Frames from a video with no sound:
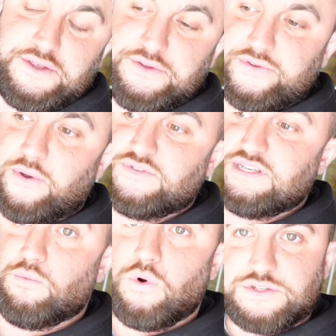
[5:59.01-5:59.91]
So
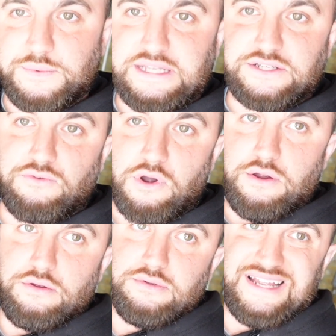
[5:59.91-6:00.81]
obviously, what do we need to
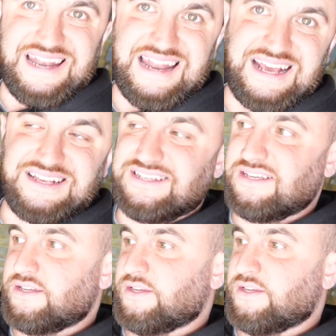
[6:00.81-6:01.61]
grow? Legs.